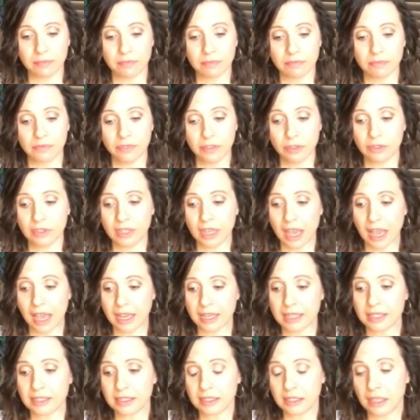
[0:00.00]
food
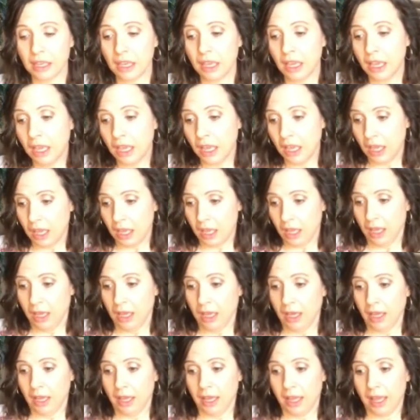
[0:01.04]
dyes,
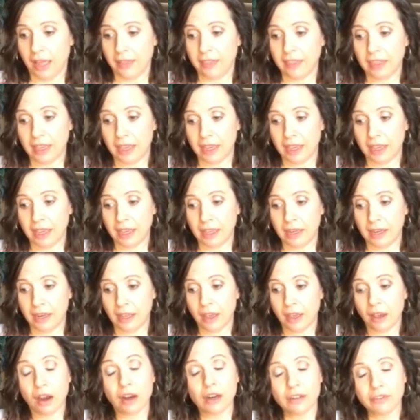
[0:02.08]
and then
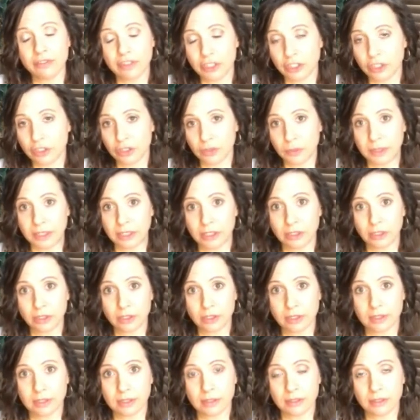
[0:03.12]
artificial
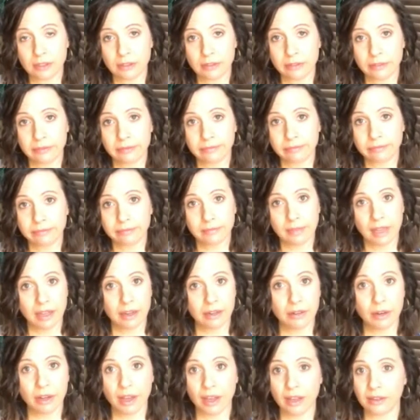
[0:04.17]
sweeteners. I
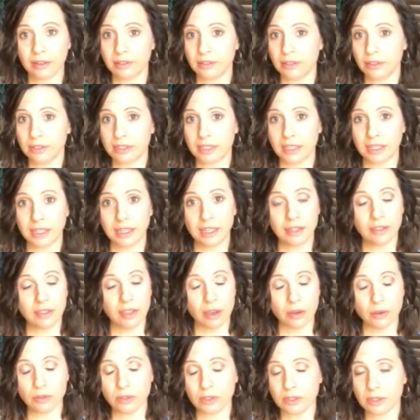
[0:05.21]
don't use any of
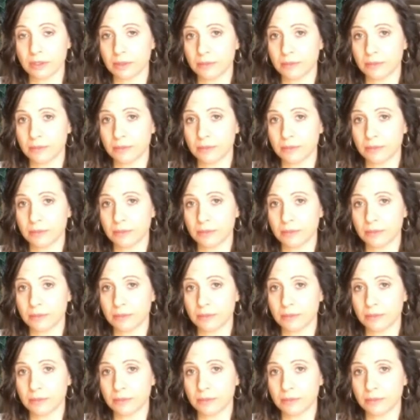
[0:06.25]
those.